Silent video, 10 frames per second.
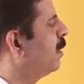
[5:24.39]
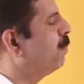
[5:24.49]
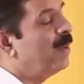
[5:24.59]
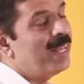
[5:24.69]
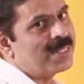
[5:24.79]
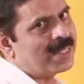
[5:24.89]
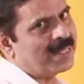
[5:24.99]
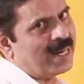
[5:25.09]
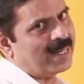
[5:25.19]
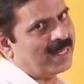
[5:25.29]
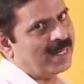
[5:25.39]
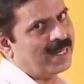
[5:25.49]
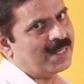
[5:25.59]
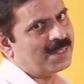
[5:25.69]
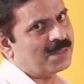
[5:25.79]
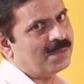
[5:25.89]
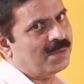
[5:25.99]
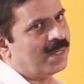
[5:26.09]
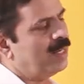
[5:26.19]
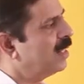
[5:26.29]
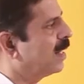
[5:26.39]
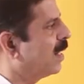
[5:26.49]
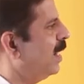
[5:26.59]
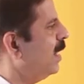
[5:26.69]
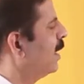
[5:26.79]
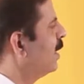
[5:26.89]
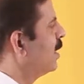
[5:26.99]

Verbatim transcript: replaced that here it is okay right